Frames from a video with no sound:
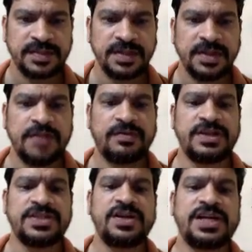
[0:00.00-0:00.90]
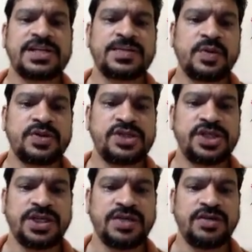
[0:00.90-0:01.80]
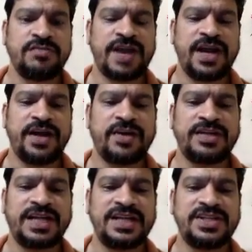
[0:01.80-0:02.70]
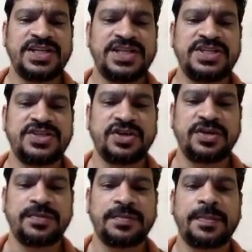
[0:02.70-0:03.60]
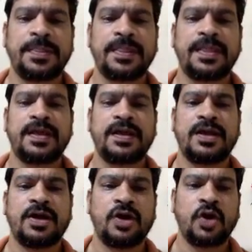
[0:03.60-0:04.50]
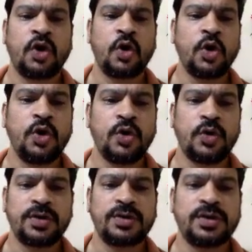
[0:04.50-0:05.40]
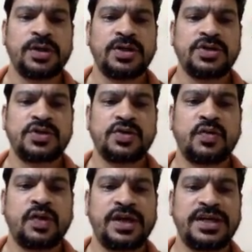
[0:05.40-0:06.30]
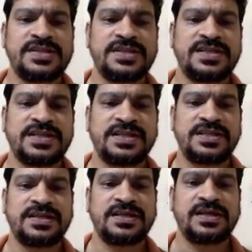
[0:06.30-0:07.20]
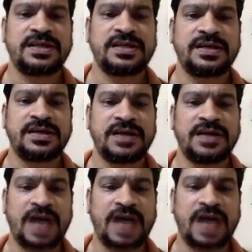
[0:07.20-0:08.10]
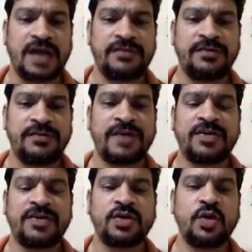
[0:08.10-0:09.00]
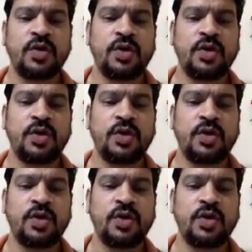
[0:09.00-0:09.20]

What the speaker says: Once you'll explore G, you'll find out that G is your goal node. So what is the if we'll find out the goal node,